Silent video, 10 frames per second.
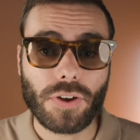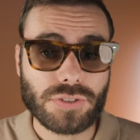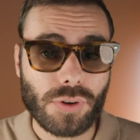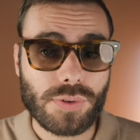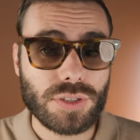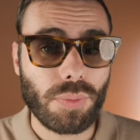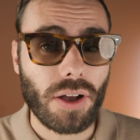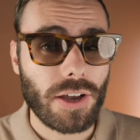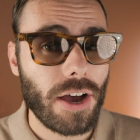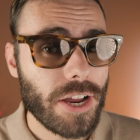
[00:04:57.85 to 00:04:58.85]
also going to
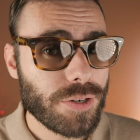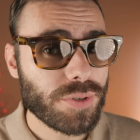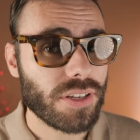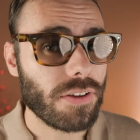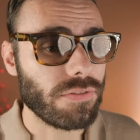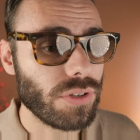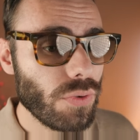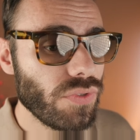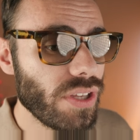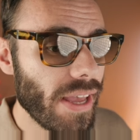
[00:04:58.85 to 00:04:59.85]
block 100% of
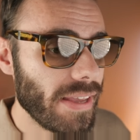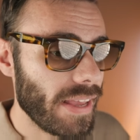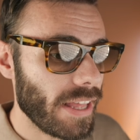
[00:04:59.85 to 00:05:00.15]
UVA